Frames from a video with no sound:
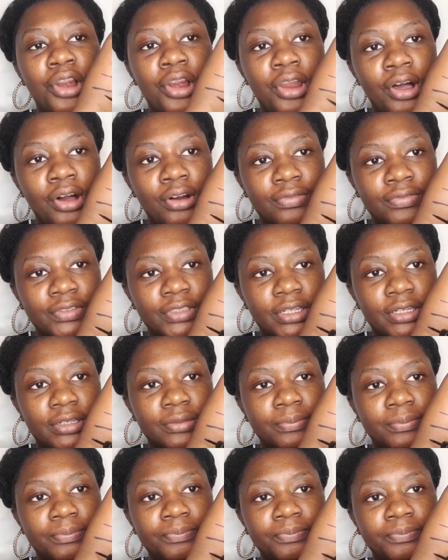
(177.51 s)
loved
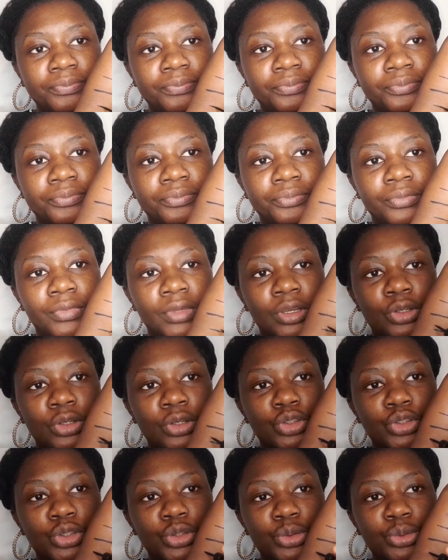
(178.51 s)
it
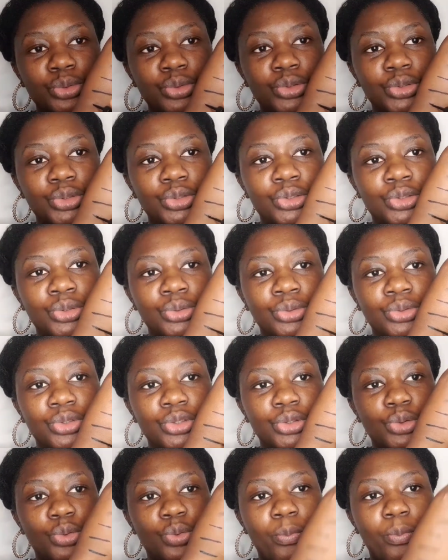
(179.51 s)

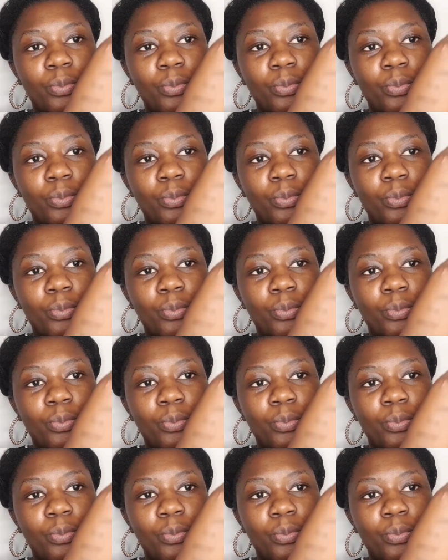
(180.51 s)
too